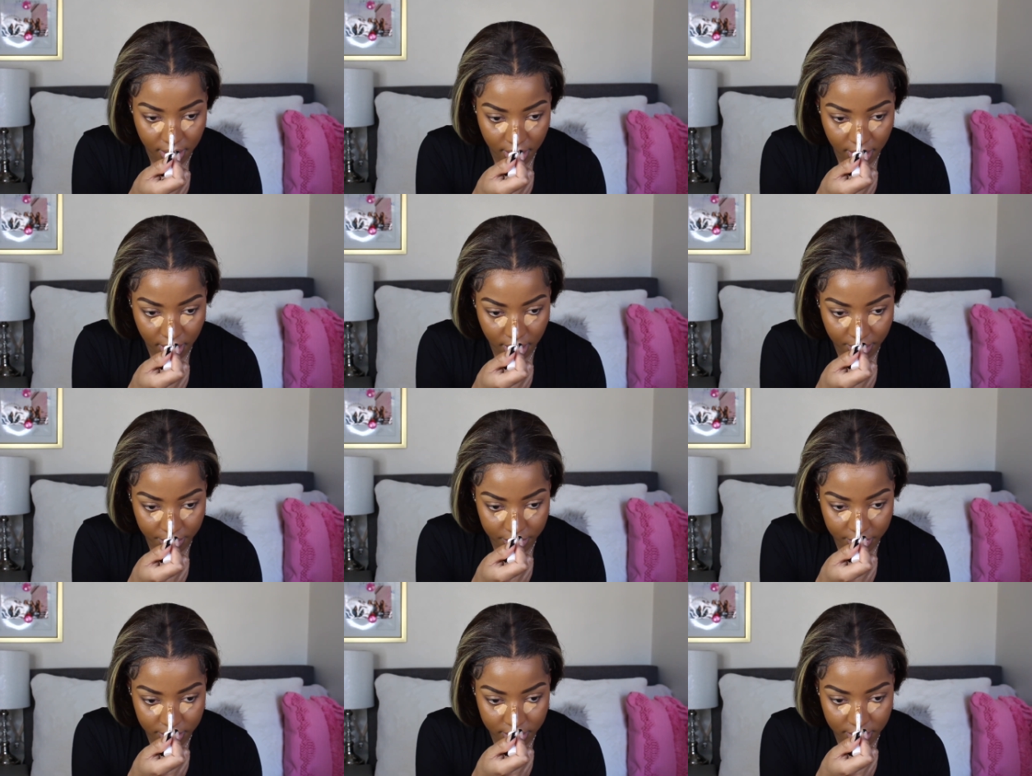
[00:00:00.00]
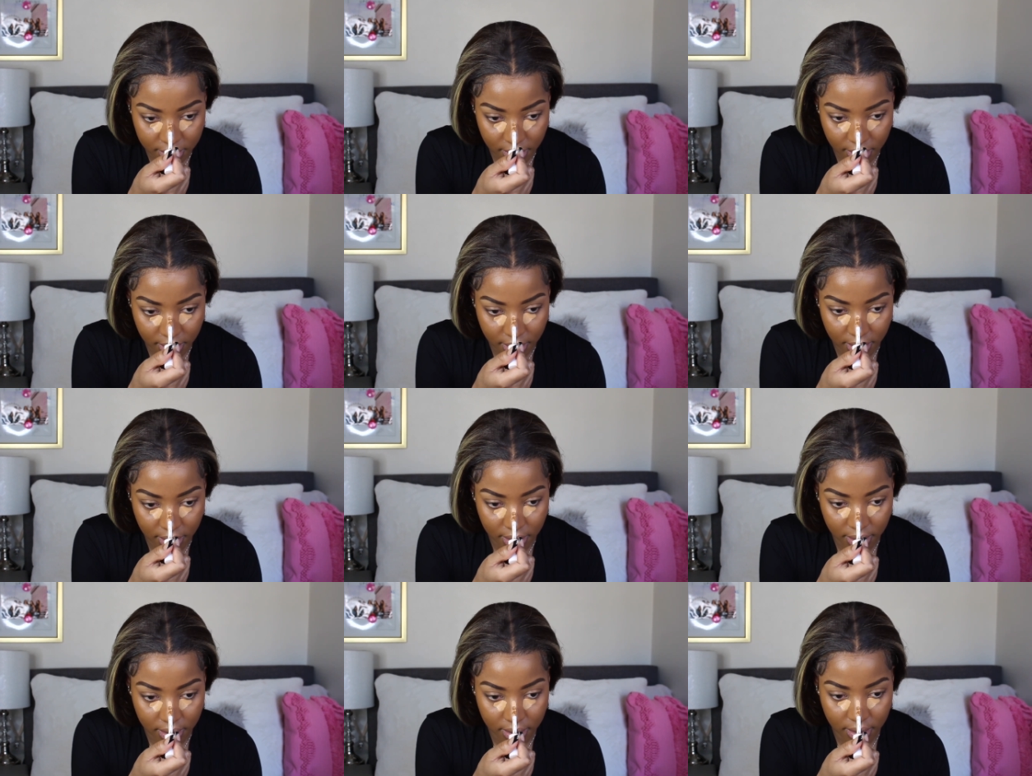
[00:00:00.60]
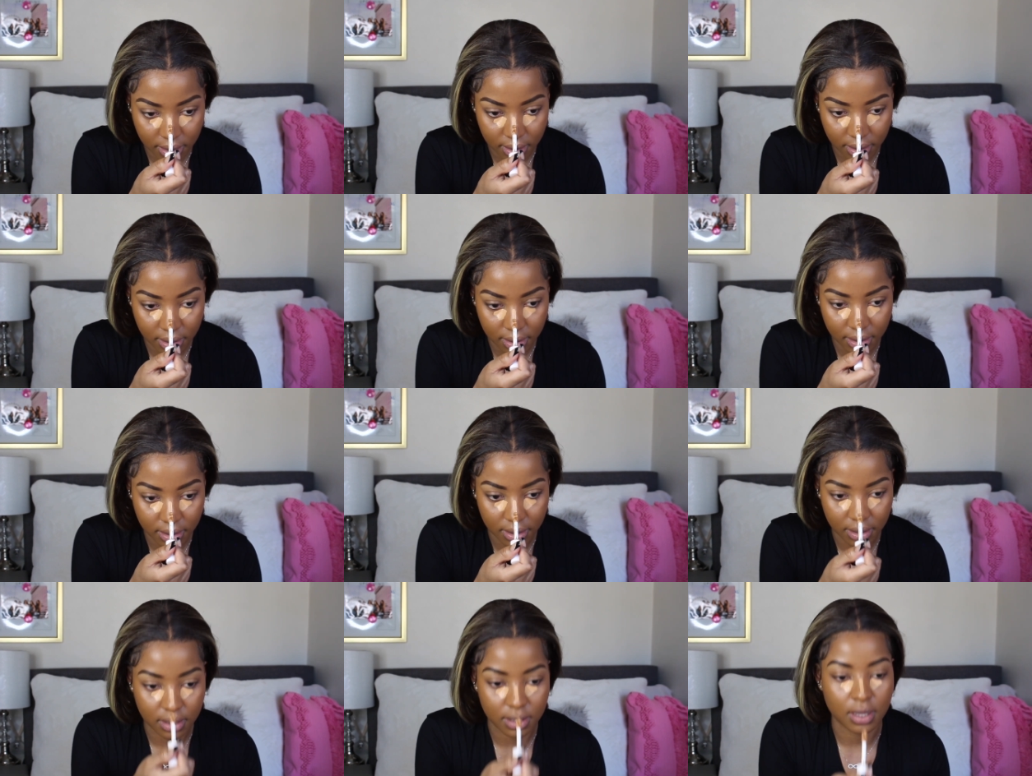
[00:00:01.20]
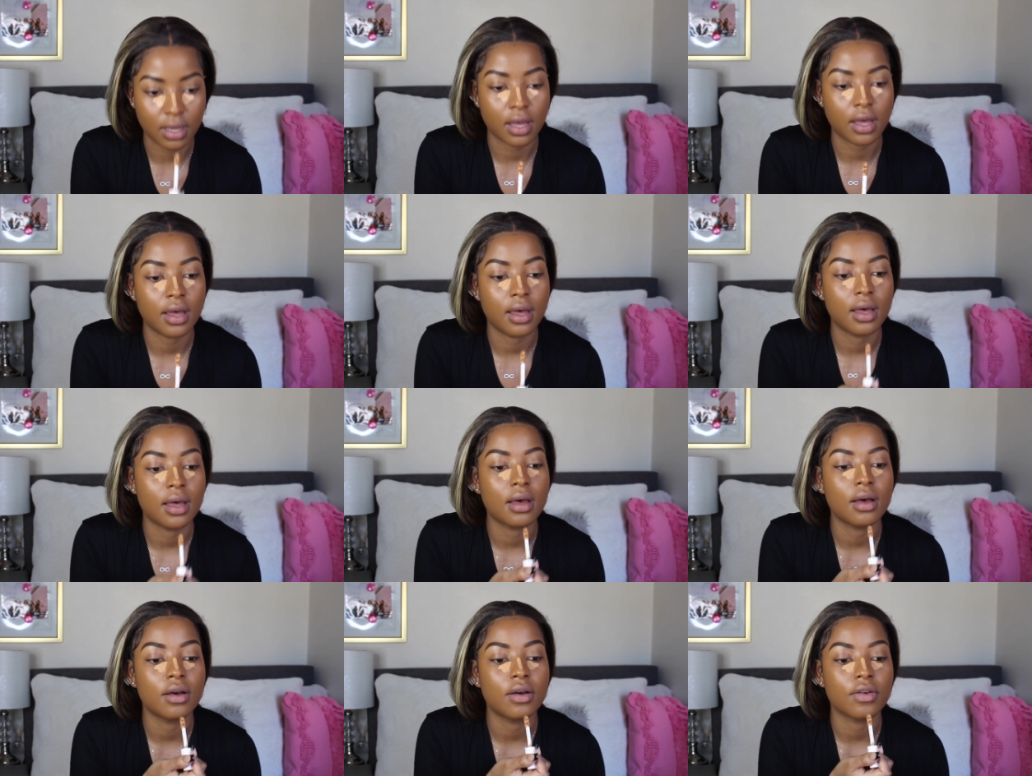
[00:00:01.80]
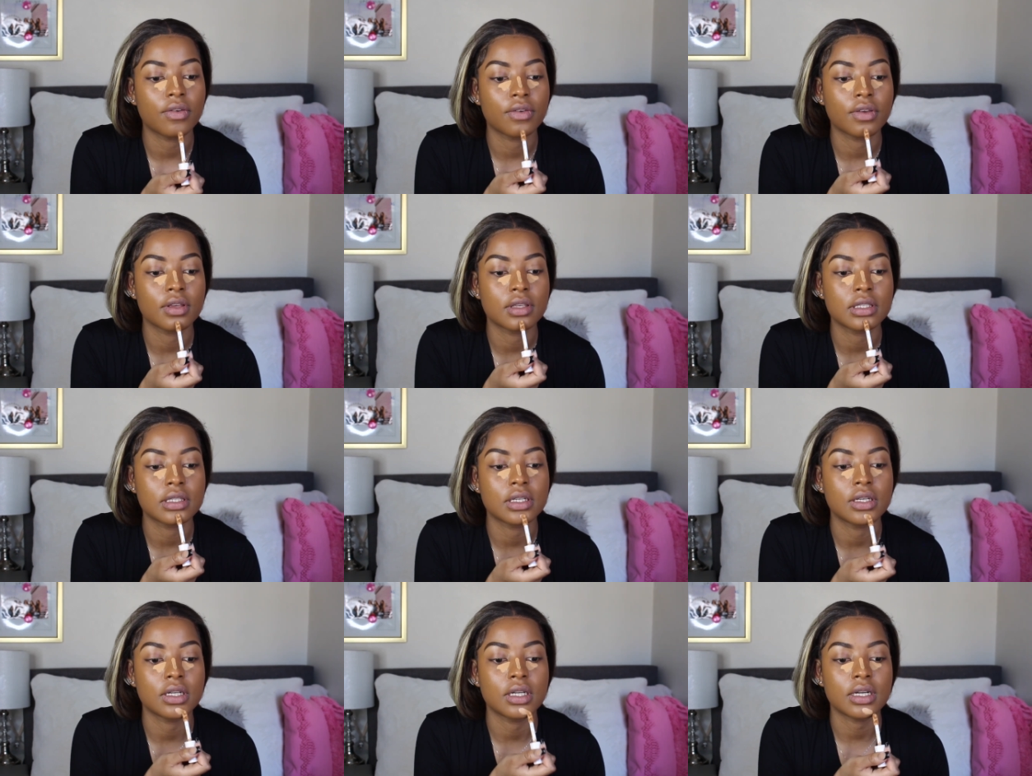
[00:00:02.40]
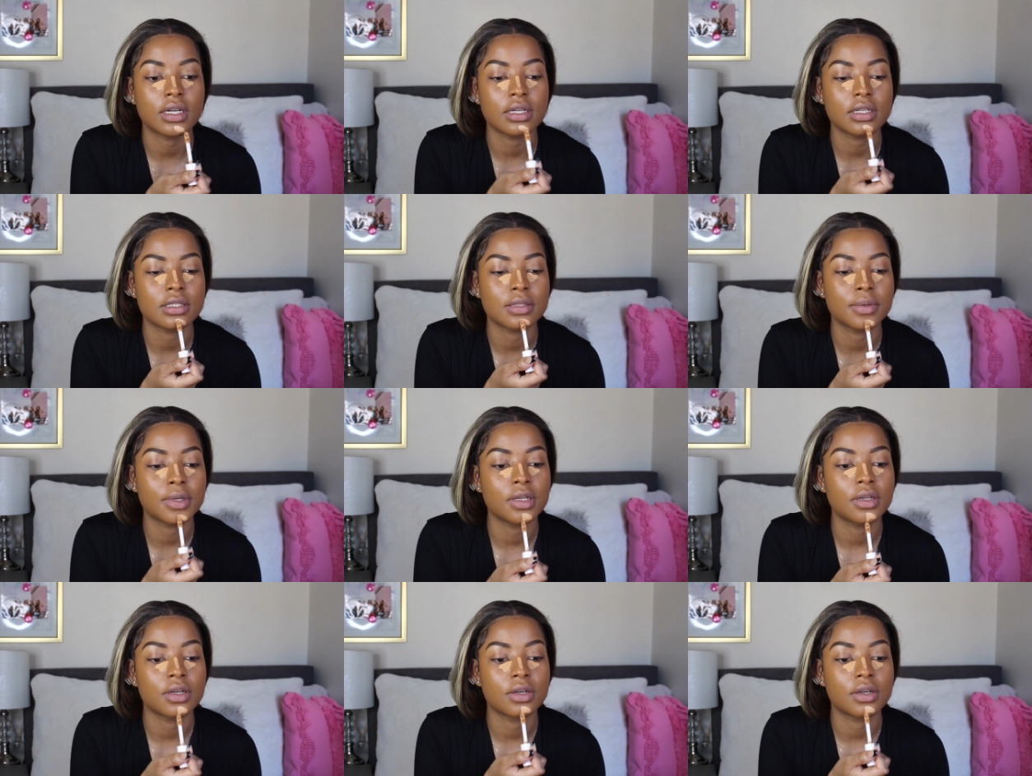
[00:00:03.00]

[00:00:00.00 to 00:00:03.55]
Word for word: and i'm just like yeah obviously you're not gonna spend